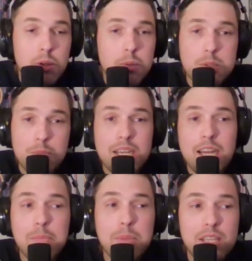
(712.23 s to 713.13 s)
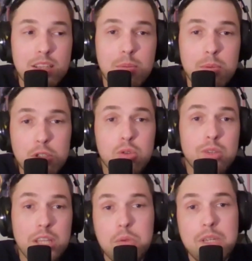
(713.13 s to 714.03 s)
Williams might not be the number two
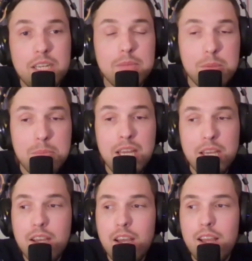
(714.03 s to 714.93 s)
that you need him to be.